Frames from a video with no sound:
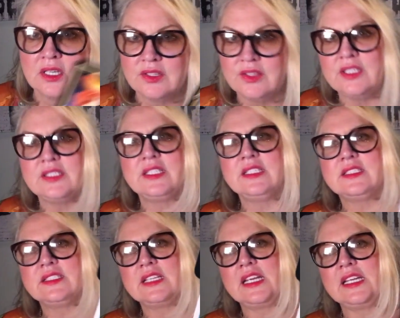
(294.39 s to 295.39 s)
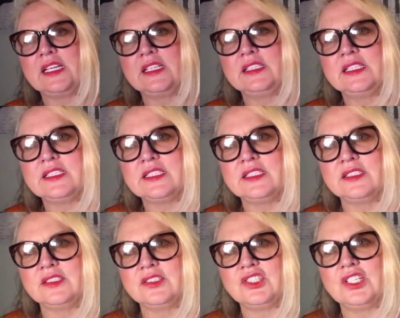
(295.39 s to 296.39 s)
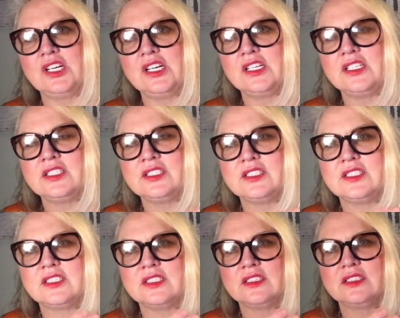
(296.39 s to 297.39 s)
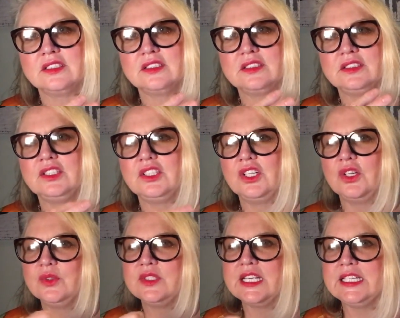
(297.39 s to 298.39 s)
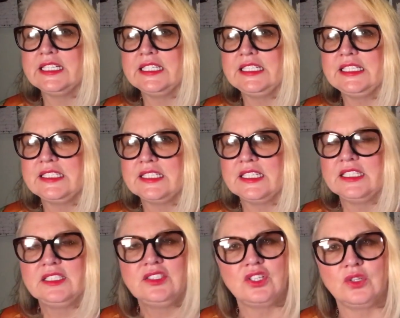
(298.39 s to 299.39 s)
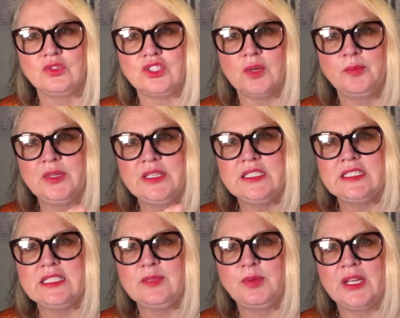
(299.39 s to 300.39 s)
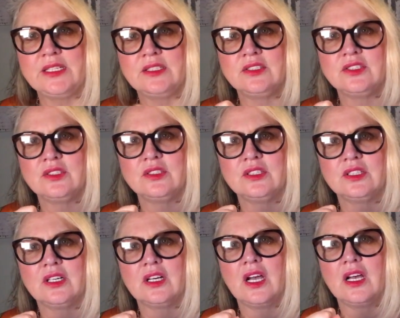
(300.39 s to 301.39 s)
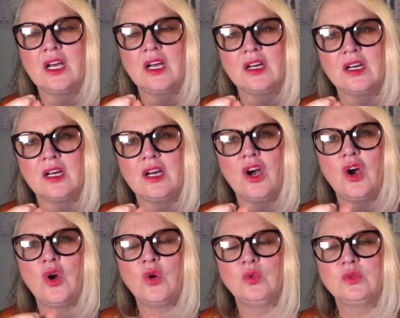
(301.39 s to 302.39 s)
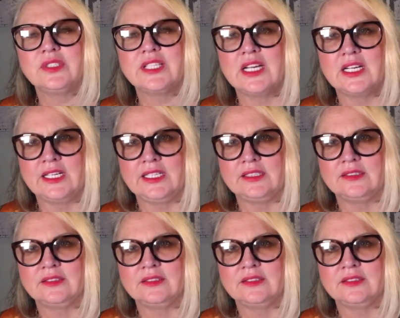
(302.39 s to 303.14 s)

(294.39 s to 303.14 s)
This is saying, listen, just, you know, take it easy. Don't jump in the deep end. Hold tight.